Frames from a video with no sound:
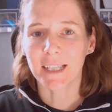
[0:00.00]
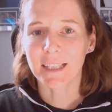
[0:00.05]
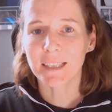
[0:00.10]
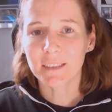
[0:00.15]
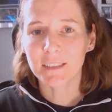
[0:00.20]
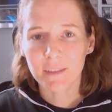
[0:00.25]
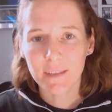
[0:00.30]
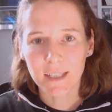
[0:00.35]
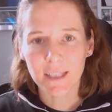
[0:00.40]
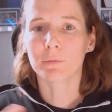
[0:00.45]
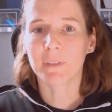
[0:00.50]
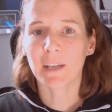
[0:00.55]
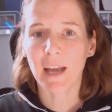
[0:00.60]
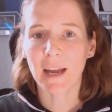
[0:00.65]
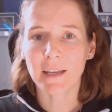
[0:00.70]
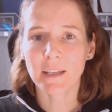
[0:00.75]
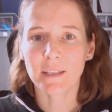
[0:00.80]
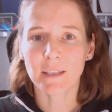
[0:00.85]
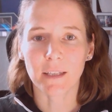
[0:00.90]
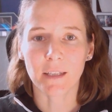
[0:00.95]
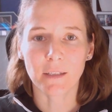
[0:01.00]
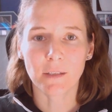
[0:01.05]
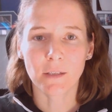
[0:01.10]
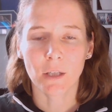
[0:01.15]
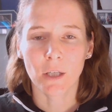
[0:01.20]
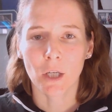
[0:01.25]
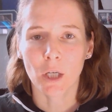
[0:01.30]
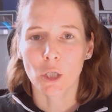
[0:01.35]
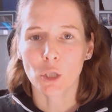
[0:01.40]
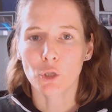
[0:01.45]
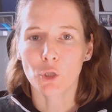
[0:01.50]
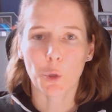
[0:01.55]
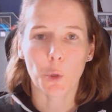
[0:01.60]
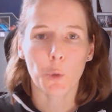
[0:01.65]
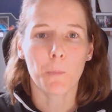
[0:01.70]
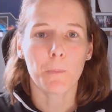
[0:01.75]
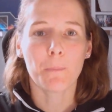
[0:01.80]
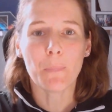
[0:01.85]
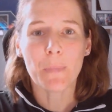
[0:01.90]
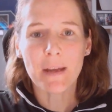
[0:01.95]
data created
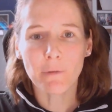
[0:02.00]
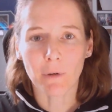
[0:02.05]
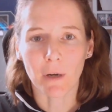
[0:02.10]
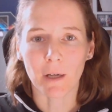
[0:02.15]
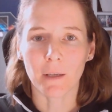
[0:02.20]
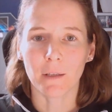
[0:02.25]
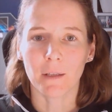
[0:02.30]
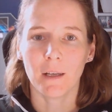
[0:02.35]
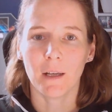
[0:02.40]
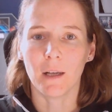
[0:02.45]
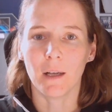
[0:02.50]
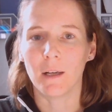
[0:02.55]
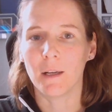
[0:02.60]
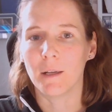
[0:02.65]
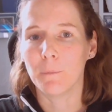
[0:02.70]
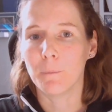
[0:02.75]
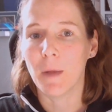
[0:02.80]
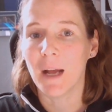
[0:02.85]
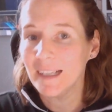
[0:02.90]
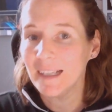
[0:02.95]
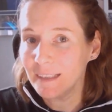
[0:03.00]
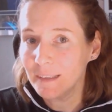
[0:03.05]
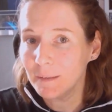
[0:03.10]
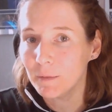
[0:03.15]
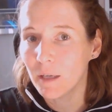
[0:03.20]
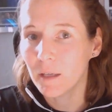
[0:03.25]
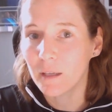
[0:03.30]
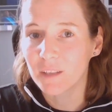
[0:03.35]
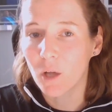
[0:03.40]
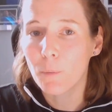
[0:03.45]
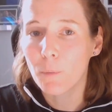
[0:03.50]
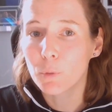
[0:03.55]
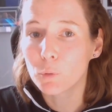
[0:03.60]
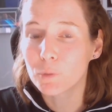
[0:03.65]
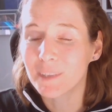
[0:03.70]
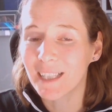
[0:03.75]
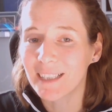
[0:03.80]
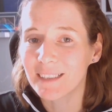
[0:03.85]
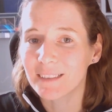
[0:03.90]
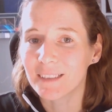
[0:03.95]
to mirror an
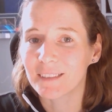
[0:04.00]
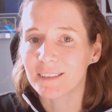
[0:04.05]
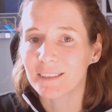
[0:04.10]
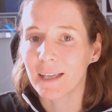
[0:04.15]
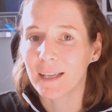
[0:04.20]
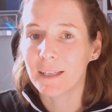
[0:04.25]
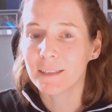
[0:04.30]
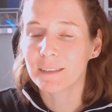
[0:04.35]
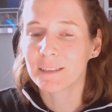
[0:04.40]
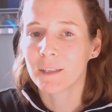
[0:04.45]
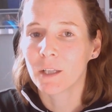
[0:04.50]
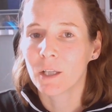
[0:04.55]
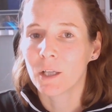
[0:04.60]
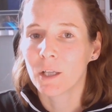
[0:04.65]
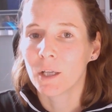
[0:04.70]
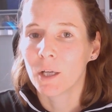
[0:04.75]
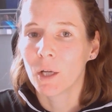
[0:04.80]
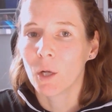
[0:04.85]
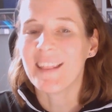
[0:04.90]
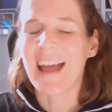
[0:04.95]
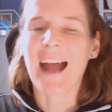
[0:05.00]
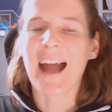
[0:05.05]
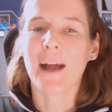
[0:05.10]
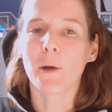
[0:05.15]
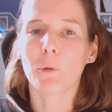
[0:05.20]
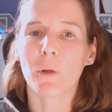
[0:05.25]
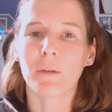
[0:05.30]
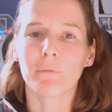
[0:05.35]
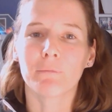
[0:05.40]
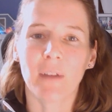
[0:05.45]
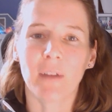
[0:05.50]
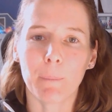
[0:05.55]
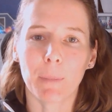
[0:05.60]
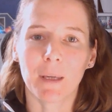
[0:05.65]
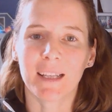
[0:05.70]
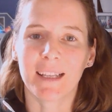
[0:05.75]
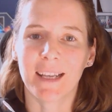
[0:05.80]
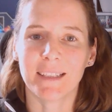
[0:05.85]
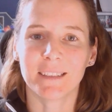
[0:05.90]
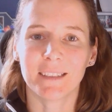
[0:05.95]
example data set without
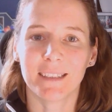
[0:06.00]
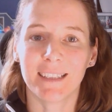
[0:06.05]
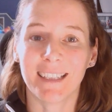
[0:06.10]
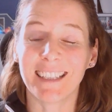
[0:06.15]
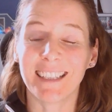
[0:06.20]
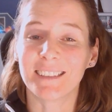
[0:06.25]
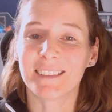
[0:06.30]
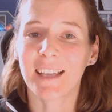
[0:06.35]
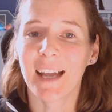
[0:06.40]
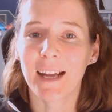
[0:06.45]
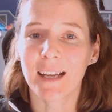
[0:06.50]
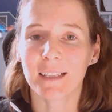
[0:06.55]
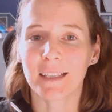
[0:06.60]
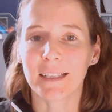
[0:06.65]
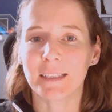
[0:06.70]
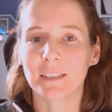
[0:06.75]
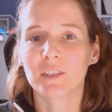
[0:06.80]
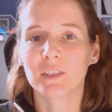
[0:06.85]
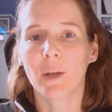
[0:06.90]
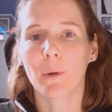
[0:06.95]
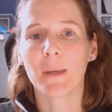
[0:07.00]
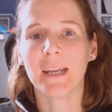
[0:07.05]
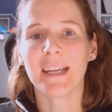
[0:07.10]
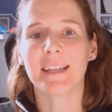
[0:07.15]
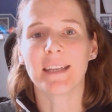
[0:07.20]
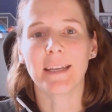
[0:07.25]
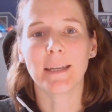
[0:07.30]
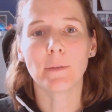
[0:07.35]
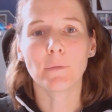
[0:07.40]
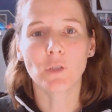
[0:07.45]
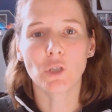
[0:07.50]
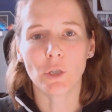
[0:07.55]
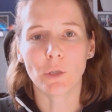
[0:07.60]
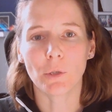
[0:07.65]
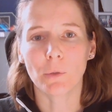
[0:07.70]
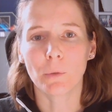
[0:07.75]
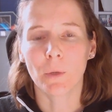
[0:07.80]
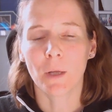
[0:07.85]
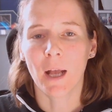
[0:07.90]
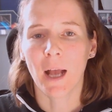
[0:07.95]
replicating it exactly, so it gives
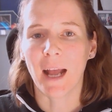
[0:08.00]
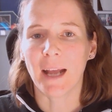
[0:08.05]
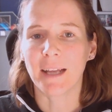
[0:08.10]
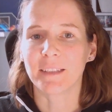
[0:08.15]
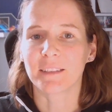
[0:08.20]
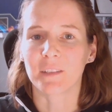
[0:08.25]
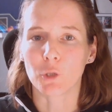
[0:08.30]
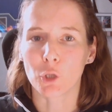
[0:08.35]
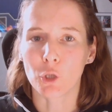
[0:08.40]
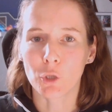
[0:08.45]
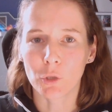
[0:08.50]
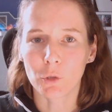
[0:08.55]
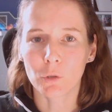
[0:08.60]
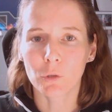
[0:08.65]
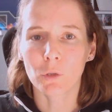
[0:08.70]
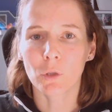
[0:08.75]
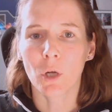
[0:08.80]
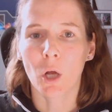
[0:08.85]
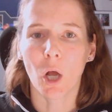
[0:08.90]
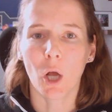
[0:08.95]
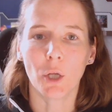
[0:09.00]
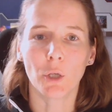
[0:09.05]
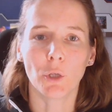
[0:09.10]
you a secure,